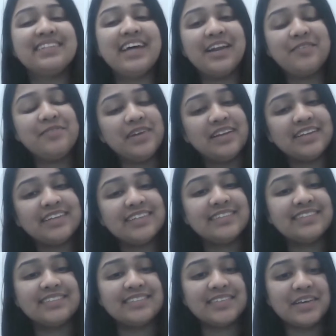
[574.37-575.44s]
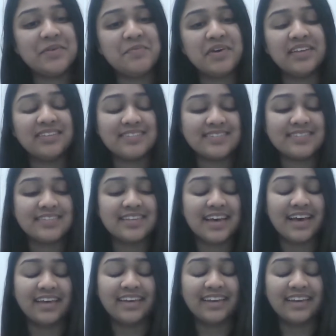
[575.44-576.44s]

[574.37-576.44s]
that feeling is immense. I